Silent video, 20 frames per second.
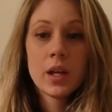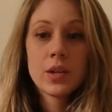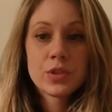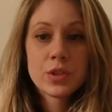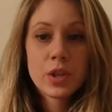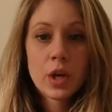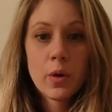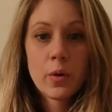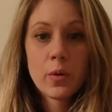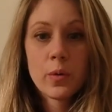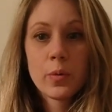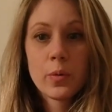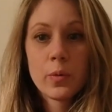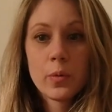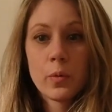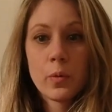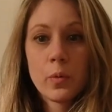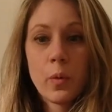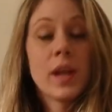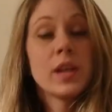So
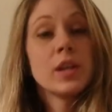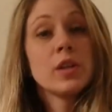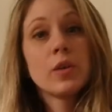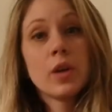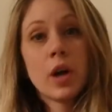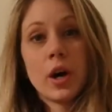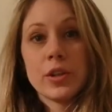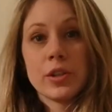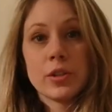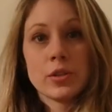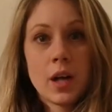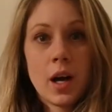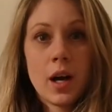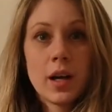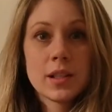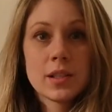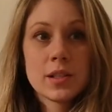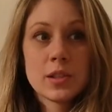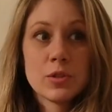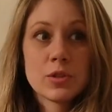when you call your
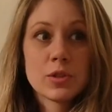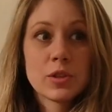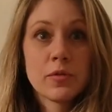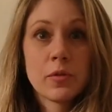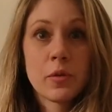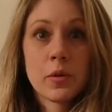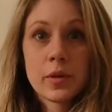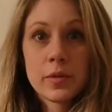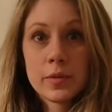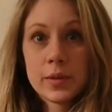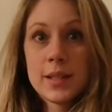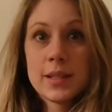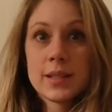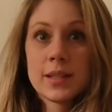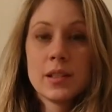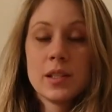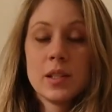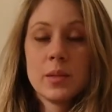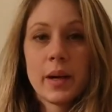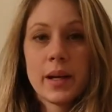dog, it's usually for a
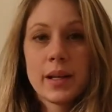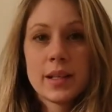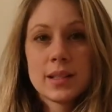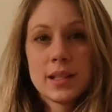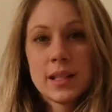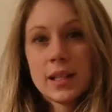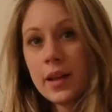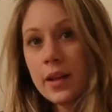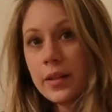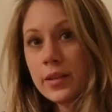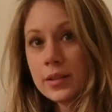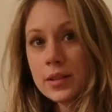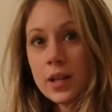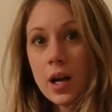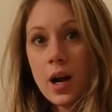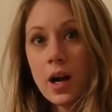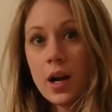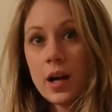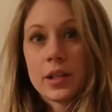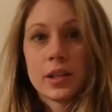reason. You might see another
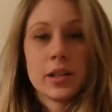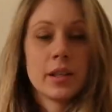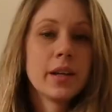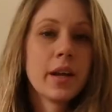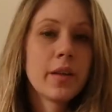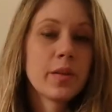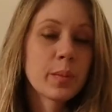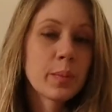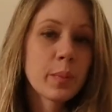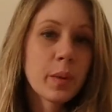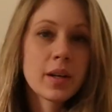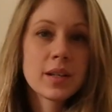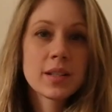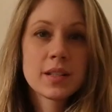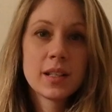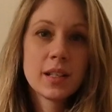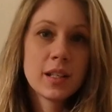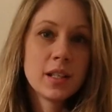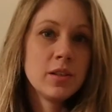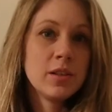dog or another
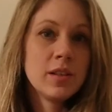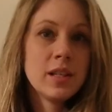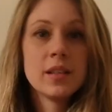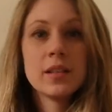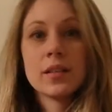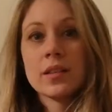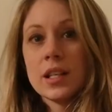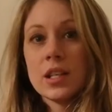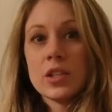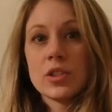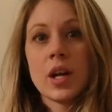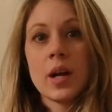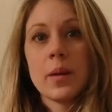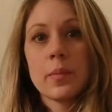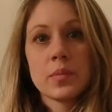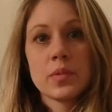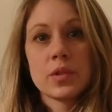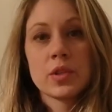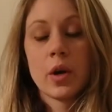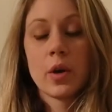person and you need to leash
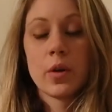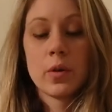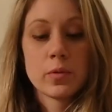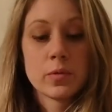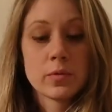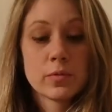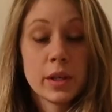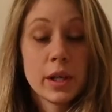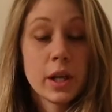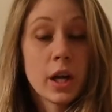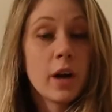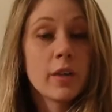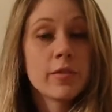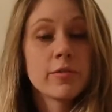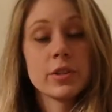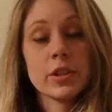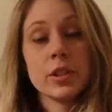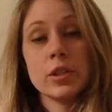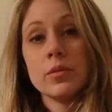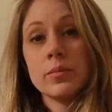up. So recall
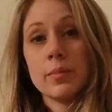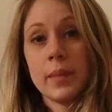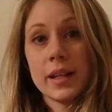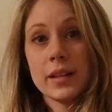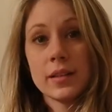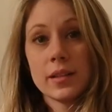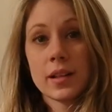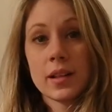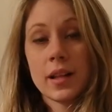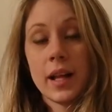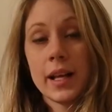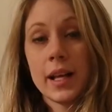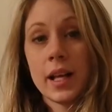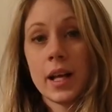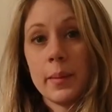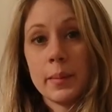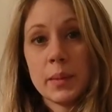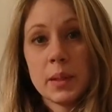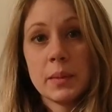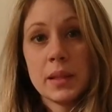for you might look
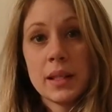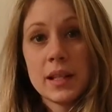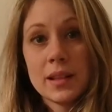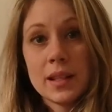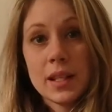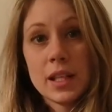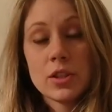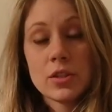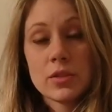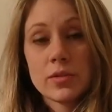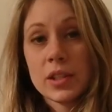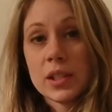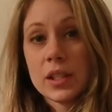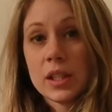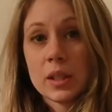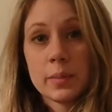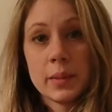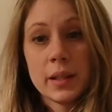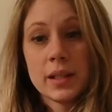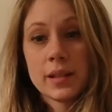like come to me, leash for a
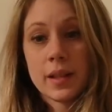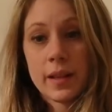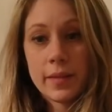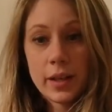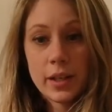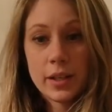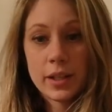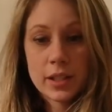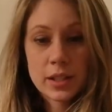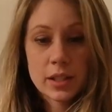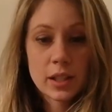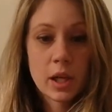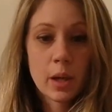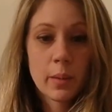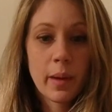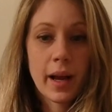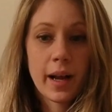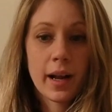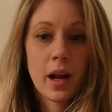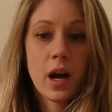little bit, and then you get to
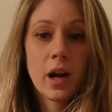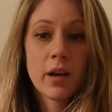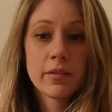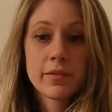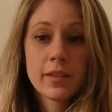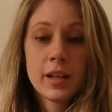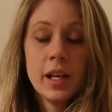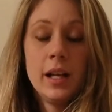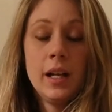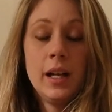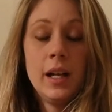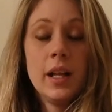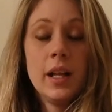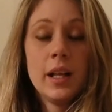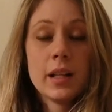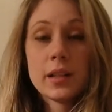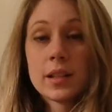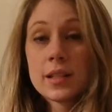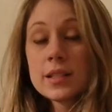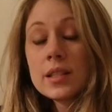go back off.
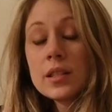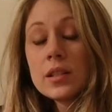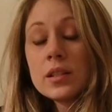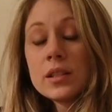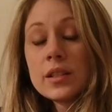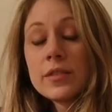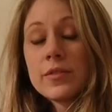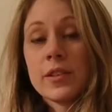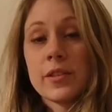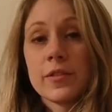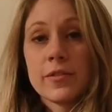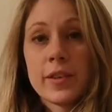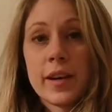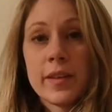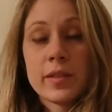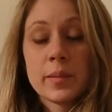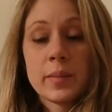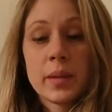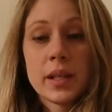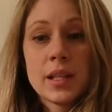It looks a little different for
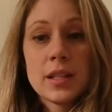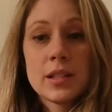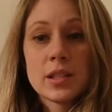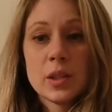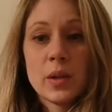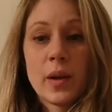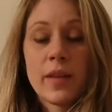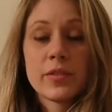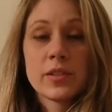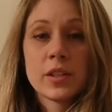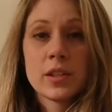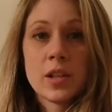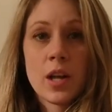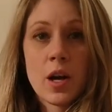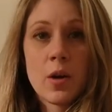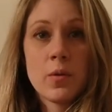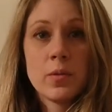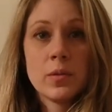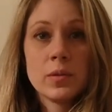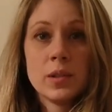everybody, so you have to
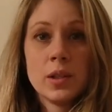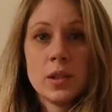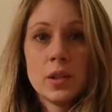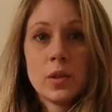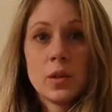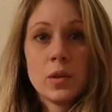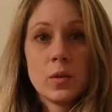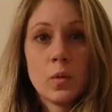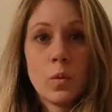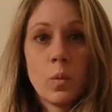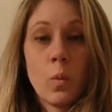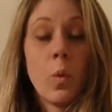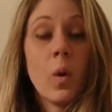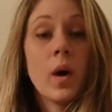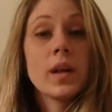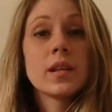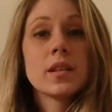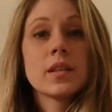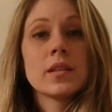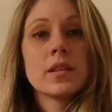know
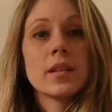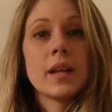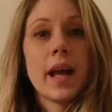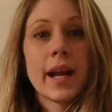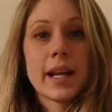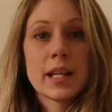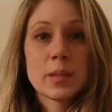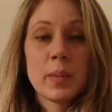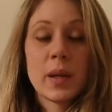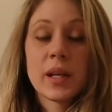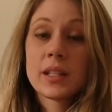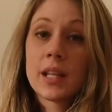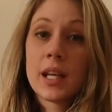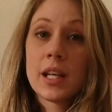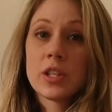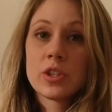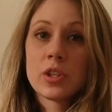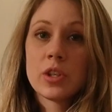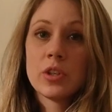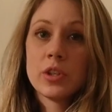what
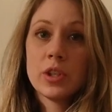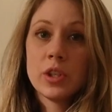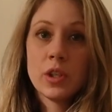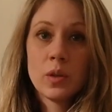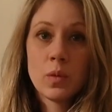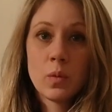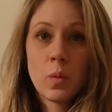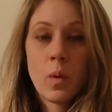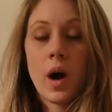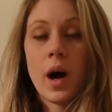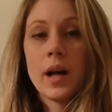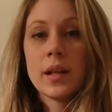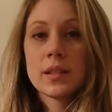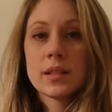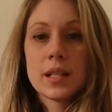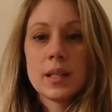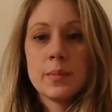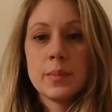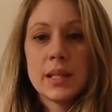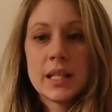expectation do you
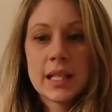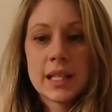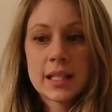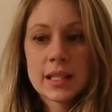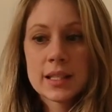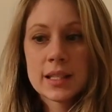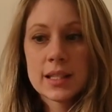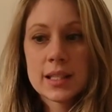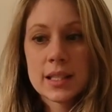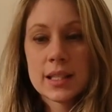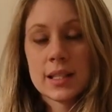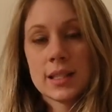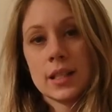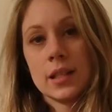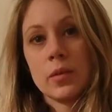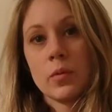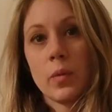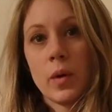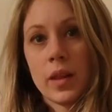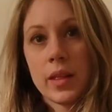want and be
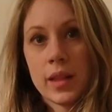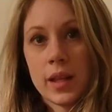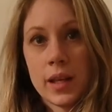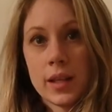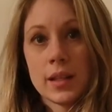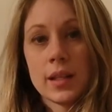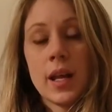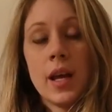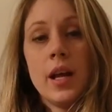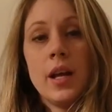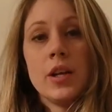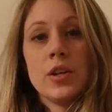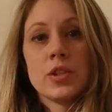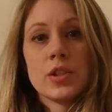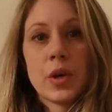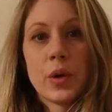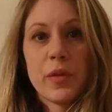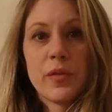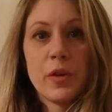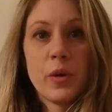consistent with it.
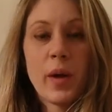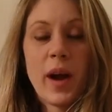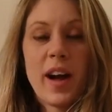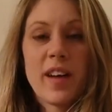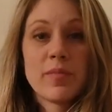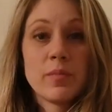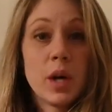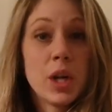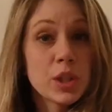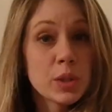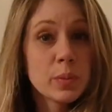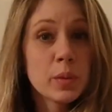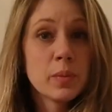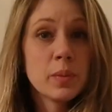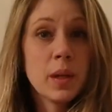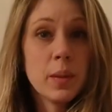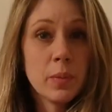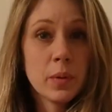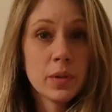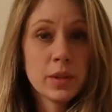So if you have multiple
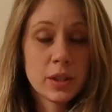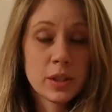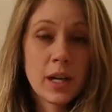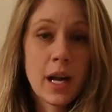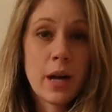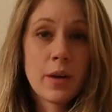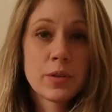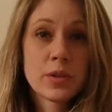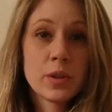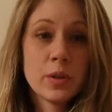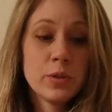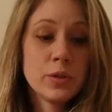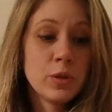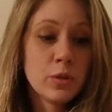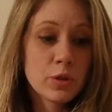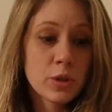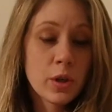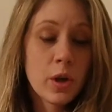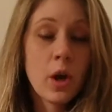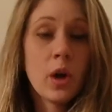people in your household,
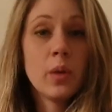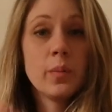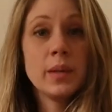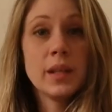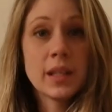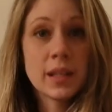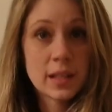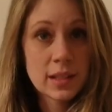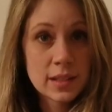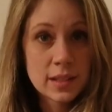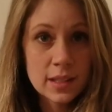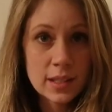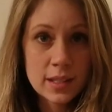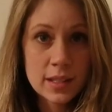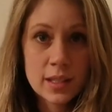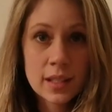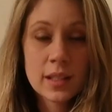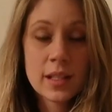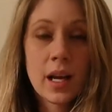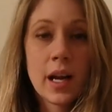you should all be
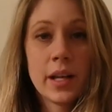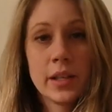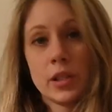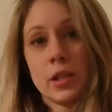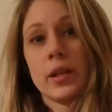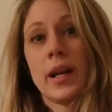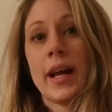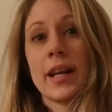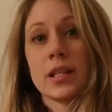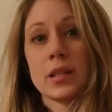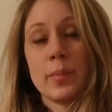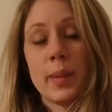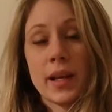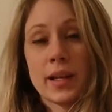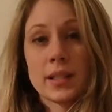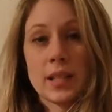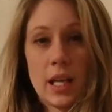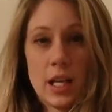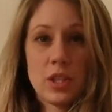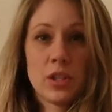consistent on your
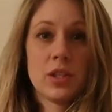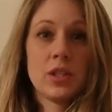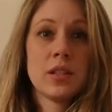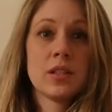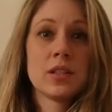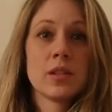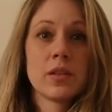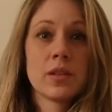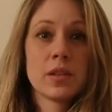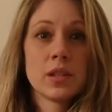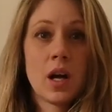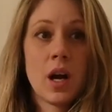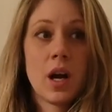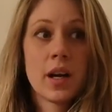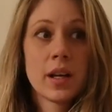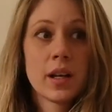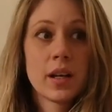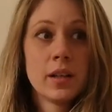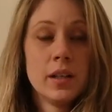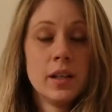expectation so the
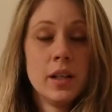dog